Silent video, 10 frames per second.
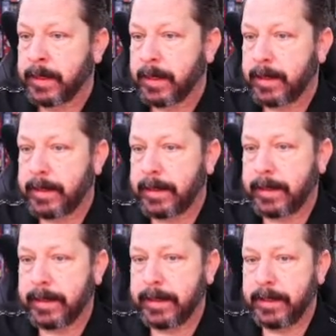
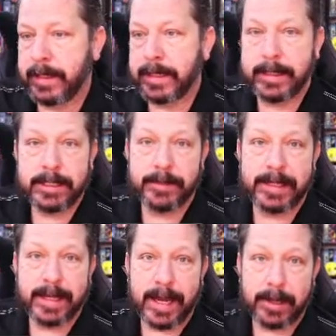It needs to
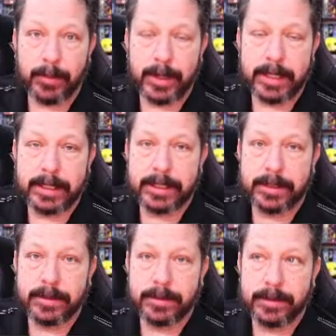be calibrated
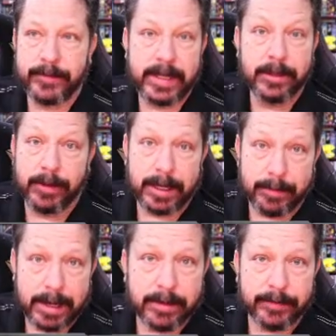to feed the right
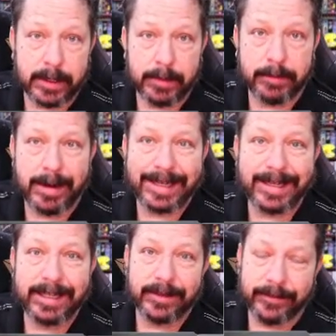amount of filament, the right
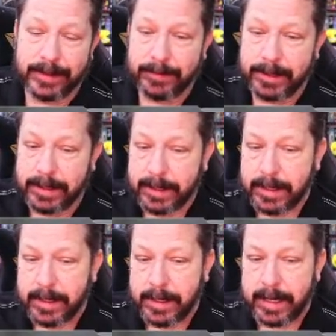length of filament.
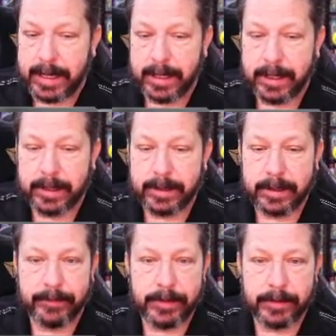And
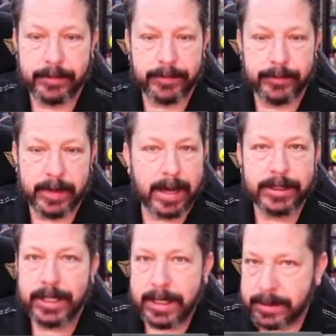if you've
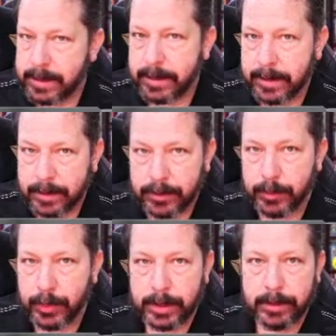not changed anything on
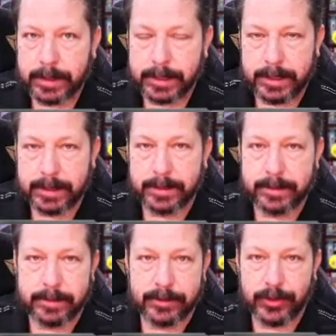your printer,
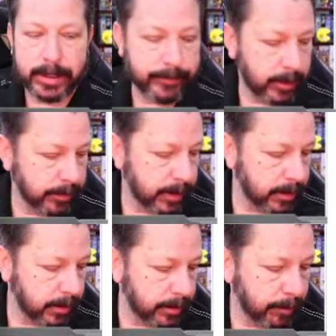it's straight from
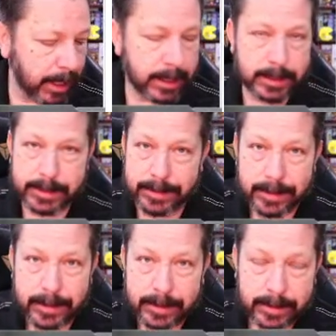the box,
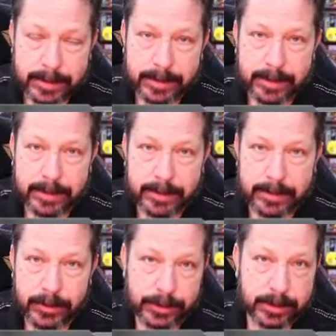then
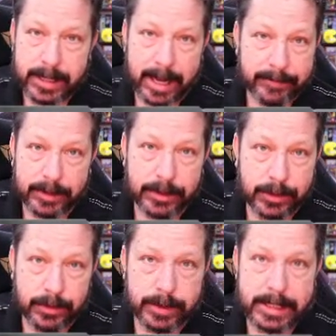you shouldn't have to
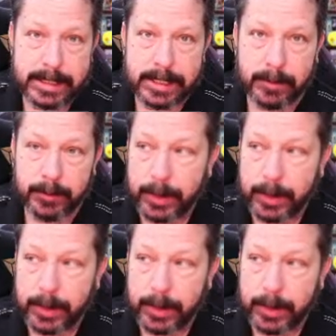tune E-steps.